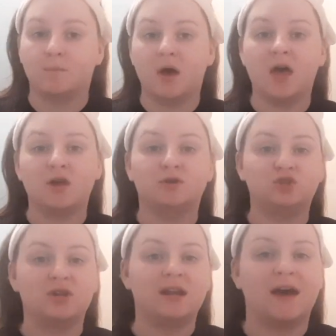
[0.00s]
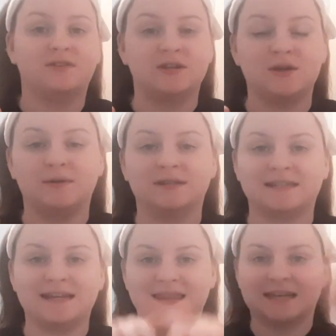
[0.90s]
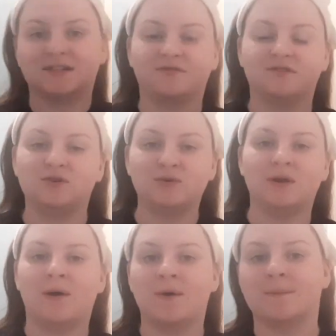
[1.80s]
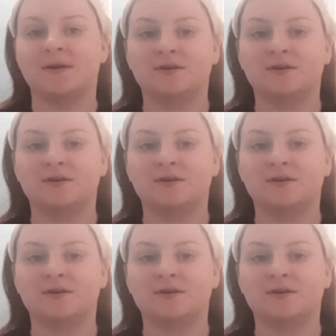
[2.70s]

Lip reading: But you shouldn't have to see this for too long,